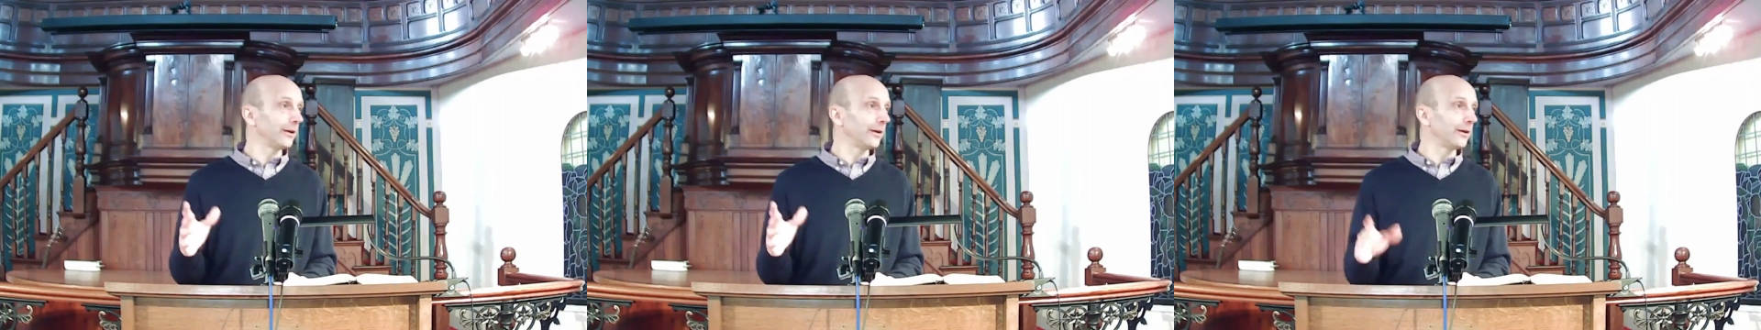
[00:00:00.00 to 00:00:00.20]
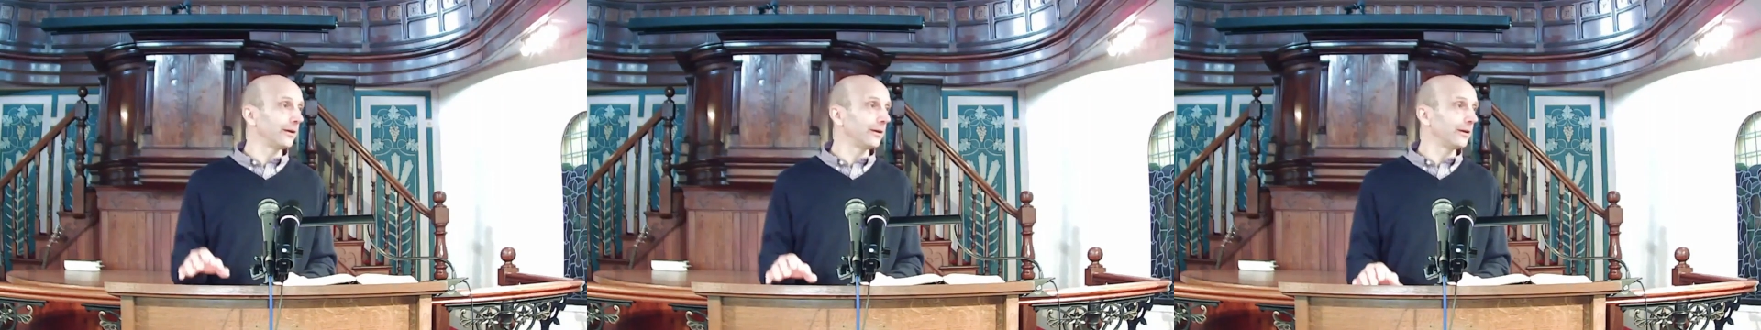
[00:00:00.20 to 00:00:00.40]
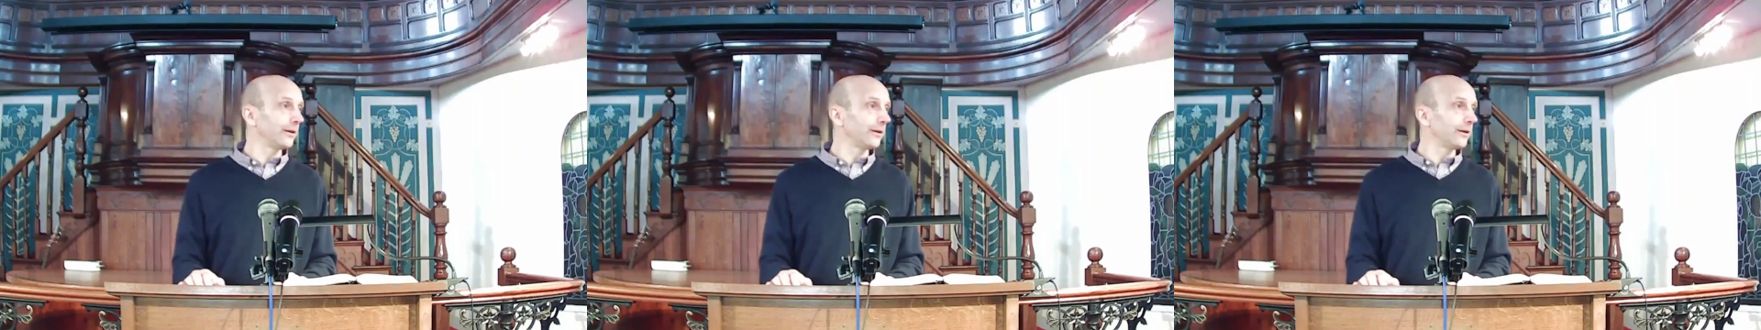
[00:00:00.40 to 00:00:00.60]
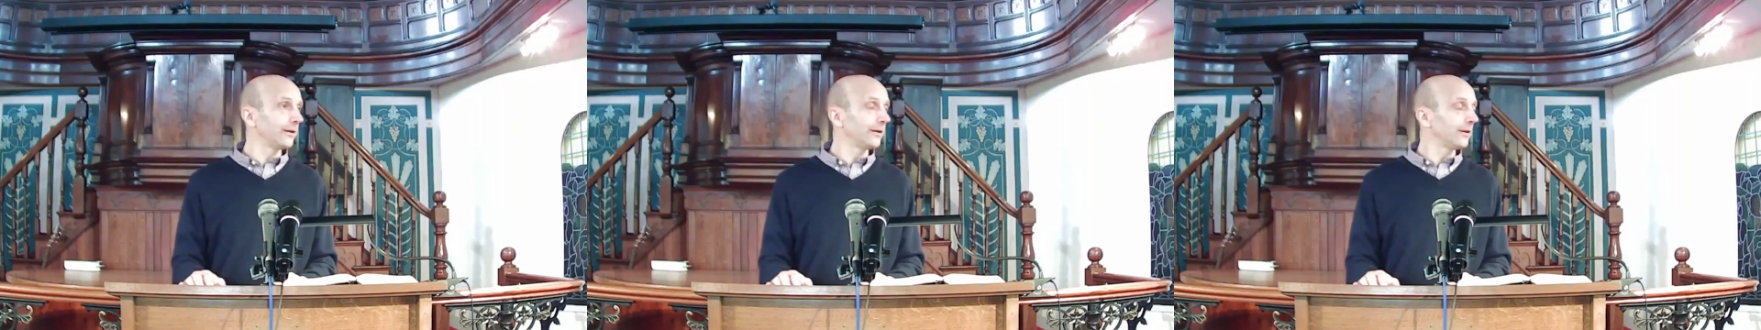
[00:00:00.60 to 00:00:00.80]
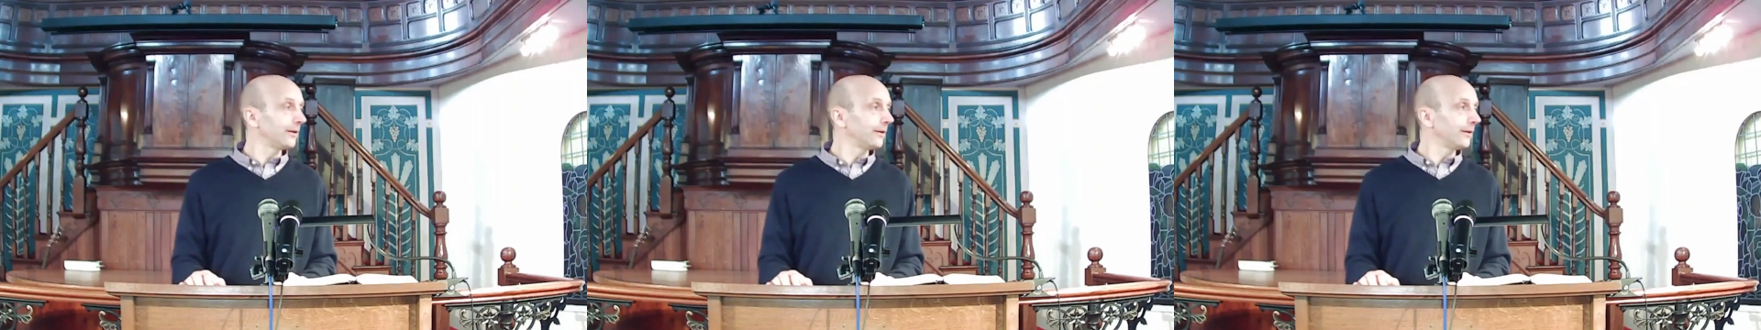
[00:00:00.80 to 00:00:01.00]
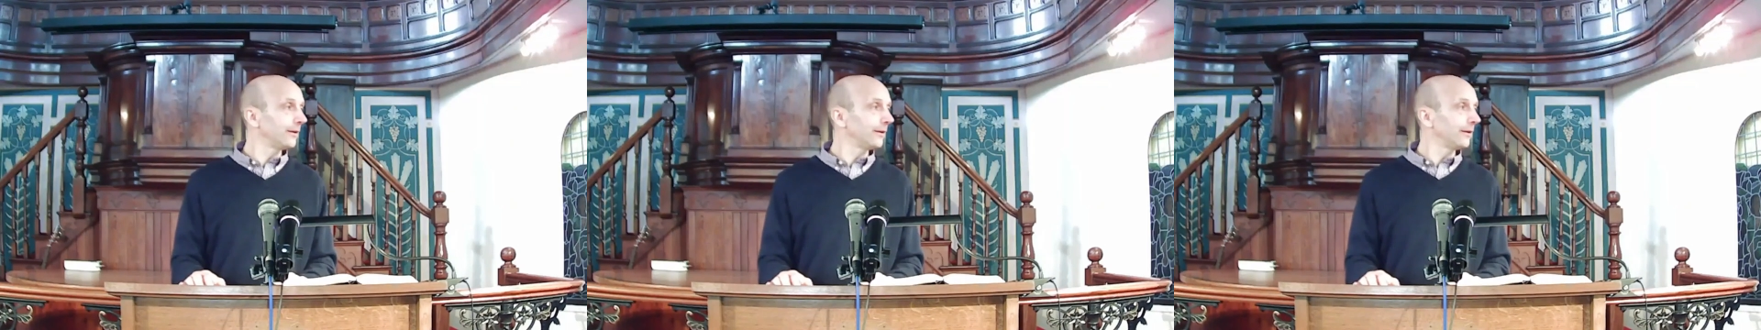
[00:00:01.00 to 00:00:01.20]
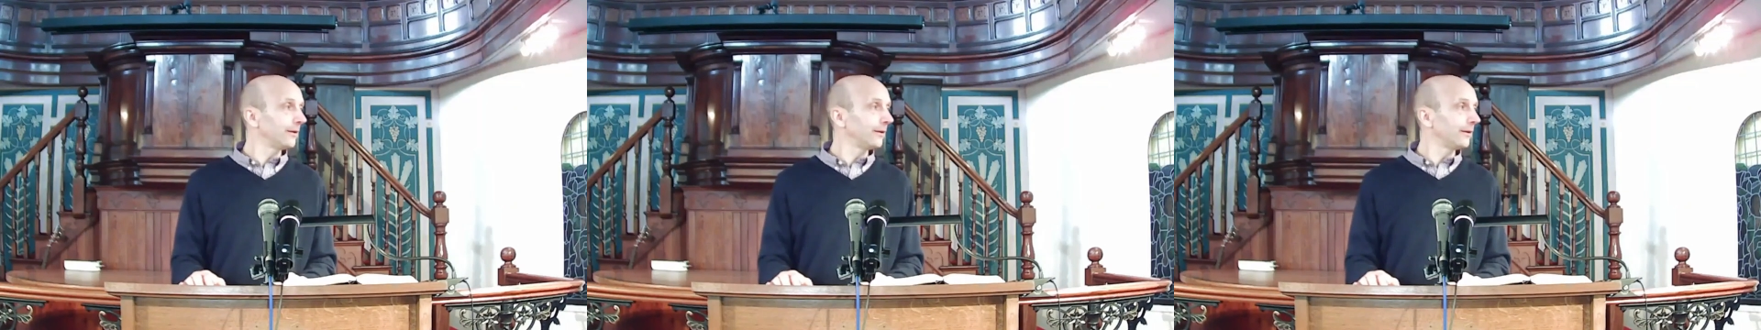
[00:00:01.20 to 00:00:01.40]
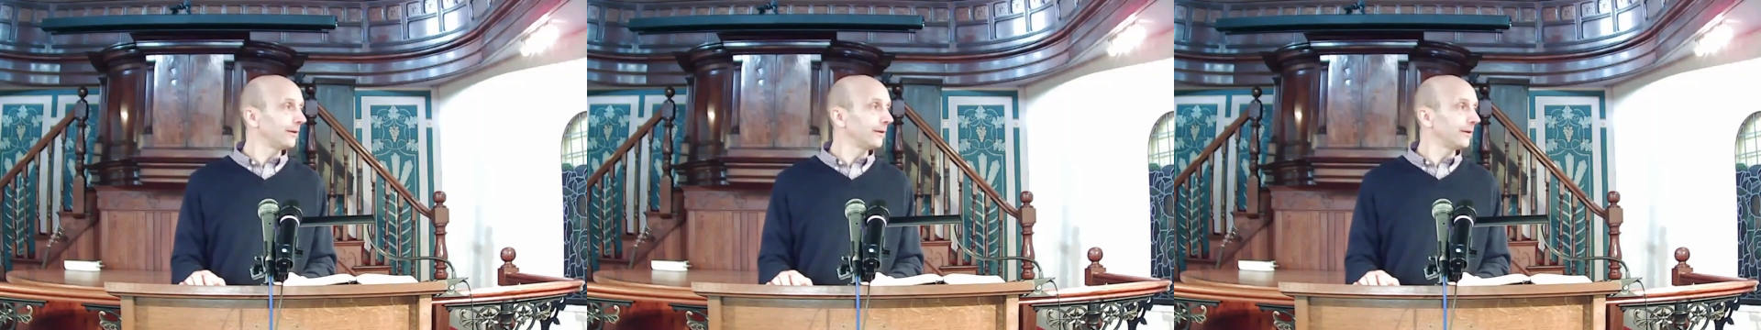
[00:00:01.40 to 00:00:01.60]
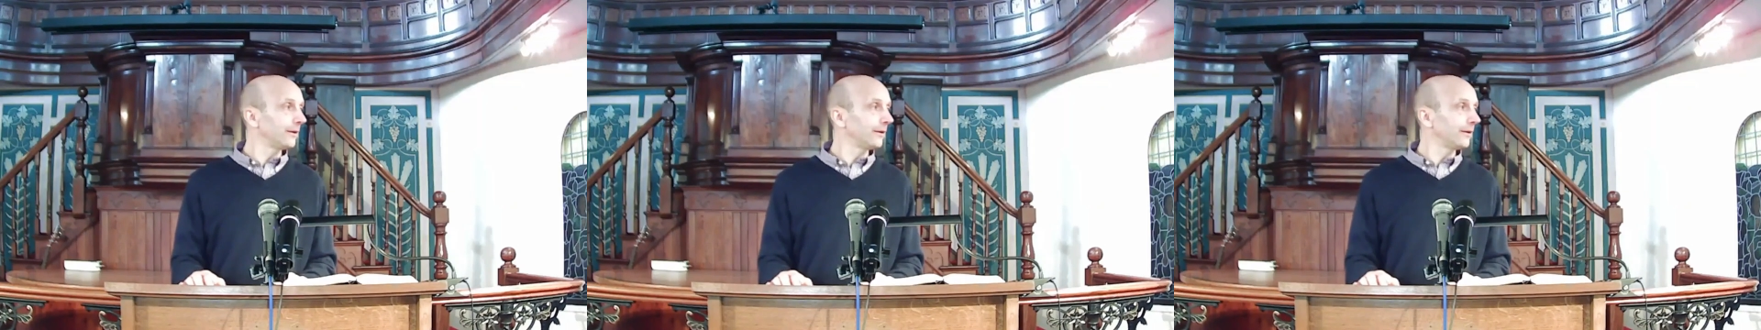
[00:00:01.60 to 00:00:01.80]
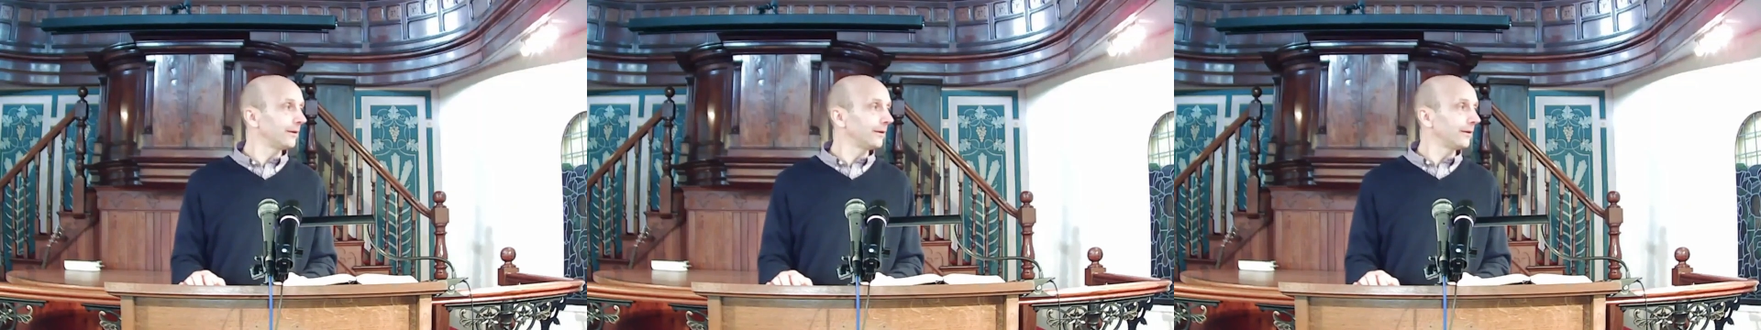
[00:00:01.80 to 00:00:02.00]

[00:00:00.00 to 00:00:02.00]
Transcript: (silence)